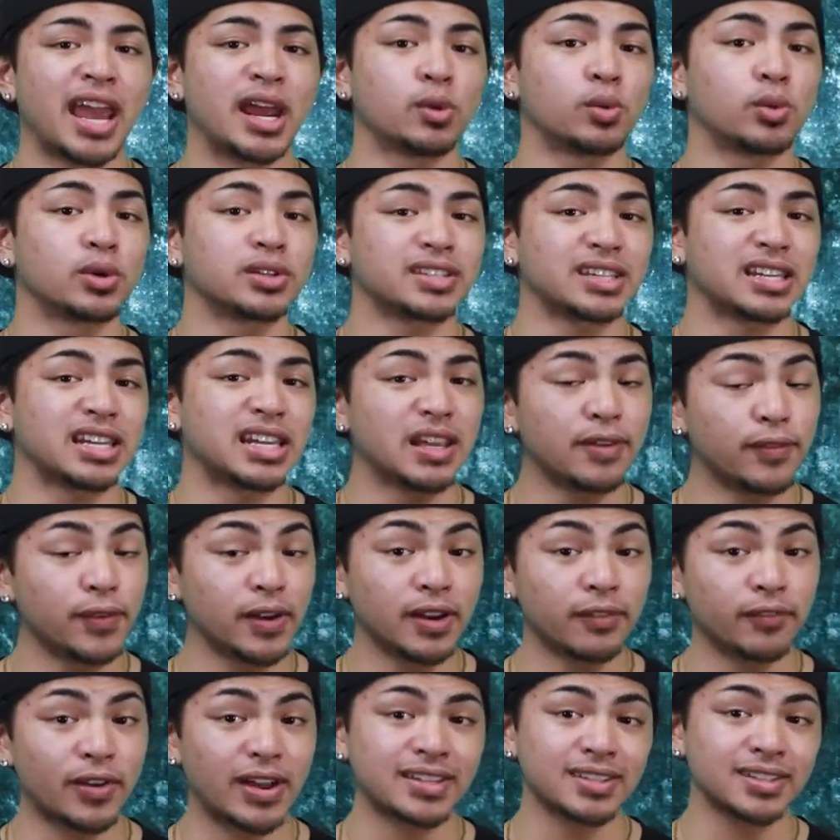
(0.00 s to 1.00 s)
and was
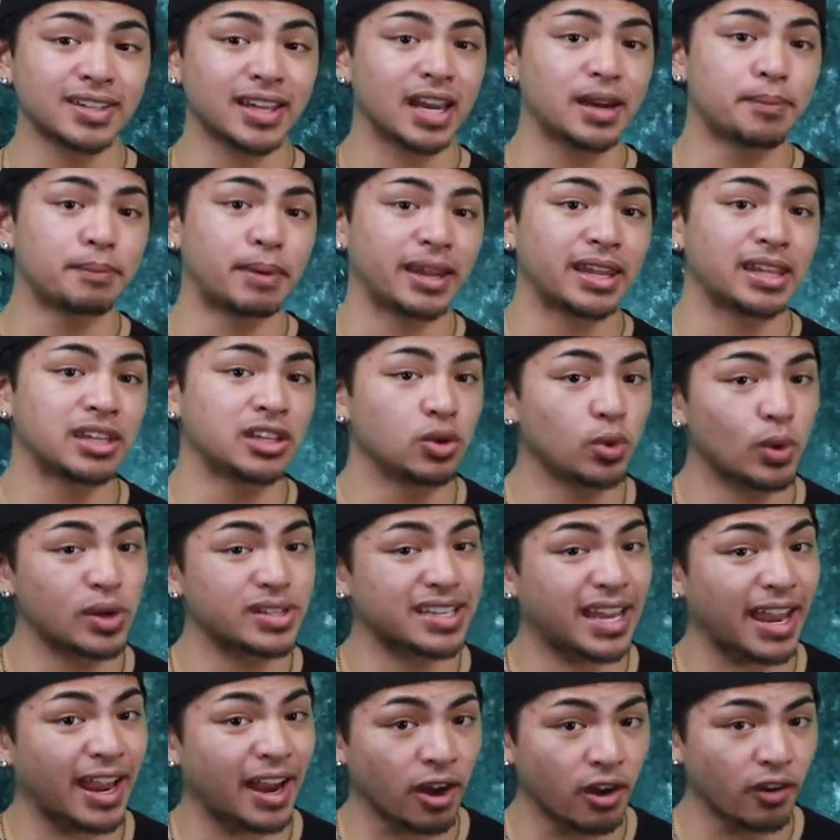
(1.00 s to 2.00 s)
even investigated by the U
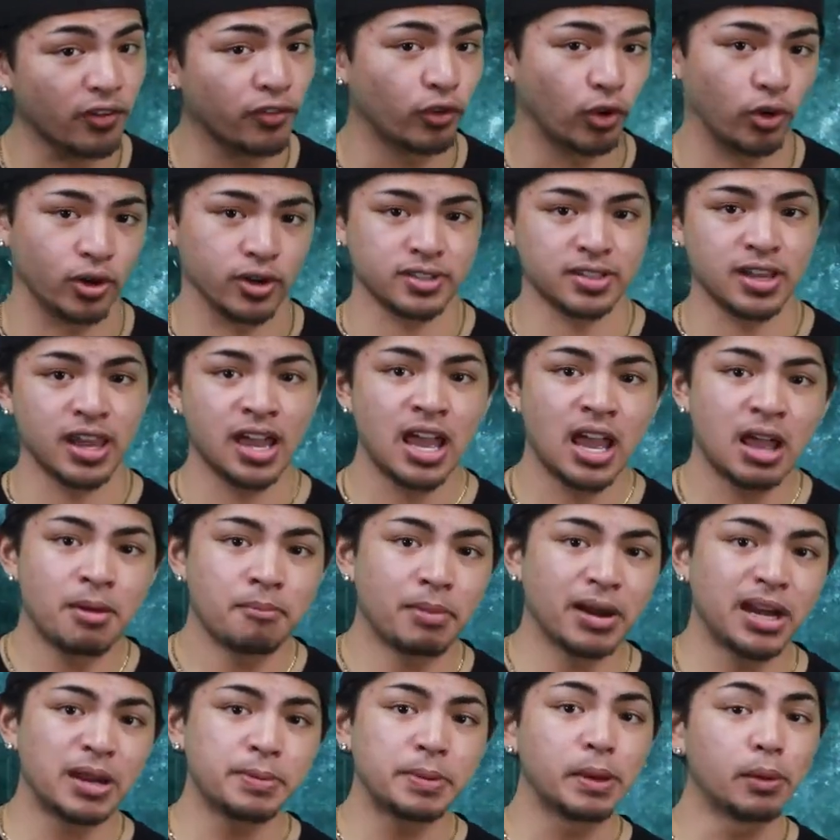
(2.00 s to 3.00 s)
S Air Force.
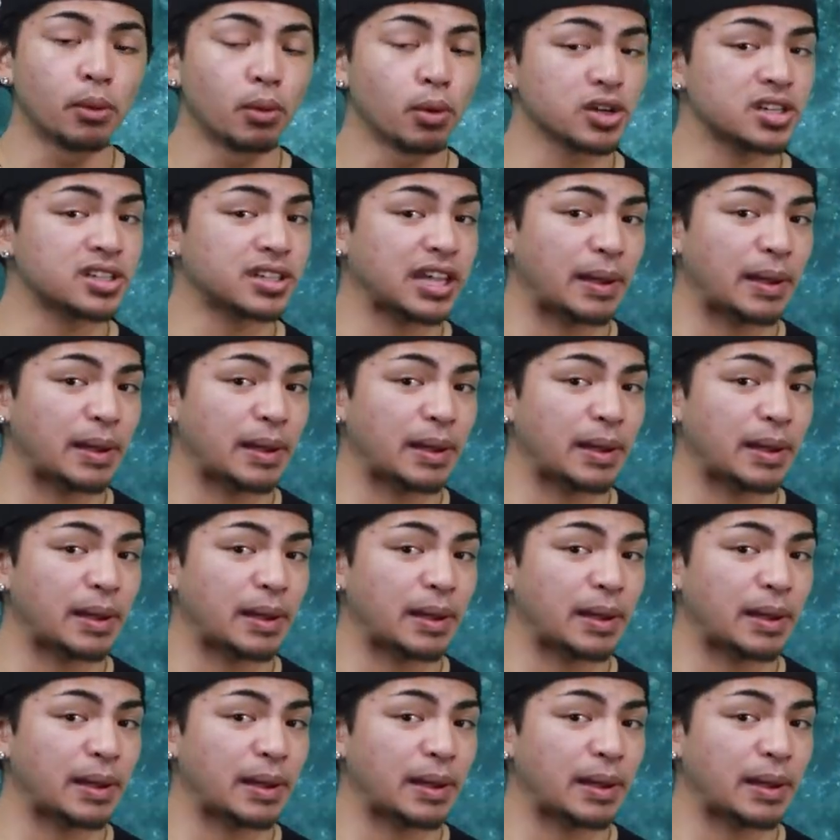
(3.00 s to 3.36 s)
Many people were